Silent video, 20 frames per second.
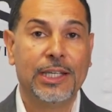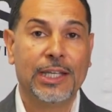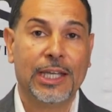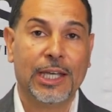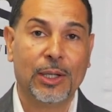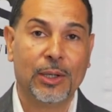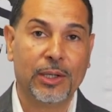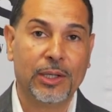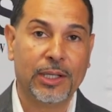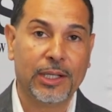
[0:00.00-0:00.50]

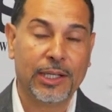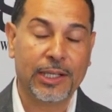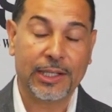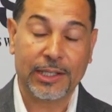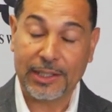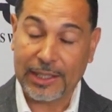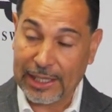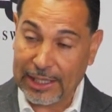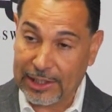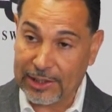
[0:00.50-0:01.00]
And
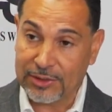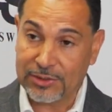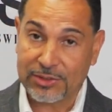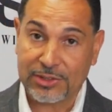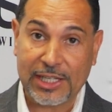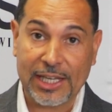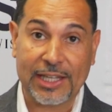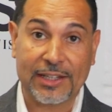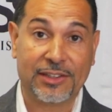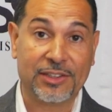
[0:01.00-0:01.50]
as
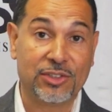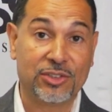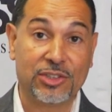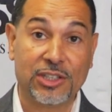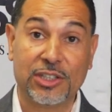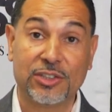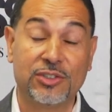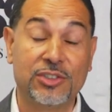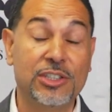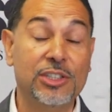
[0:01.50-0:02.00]
Kathy
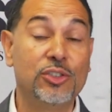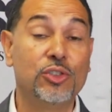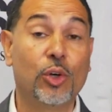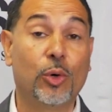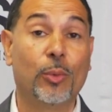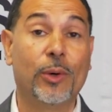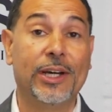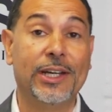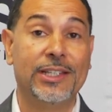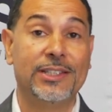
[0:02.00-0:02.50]
says, she's
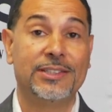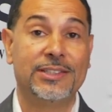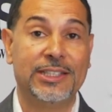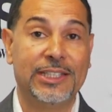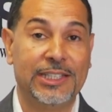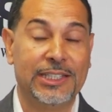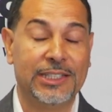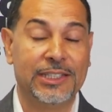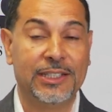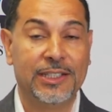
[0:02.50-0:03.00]
already
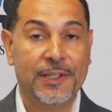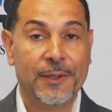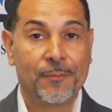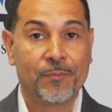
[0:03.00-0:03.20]
seen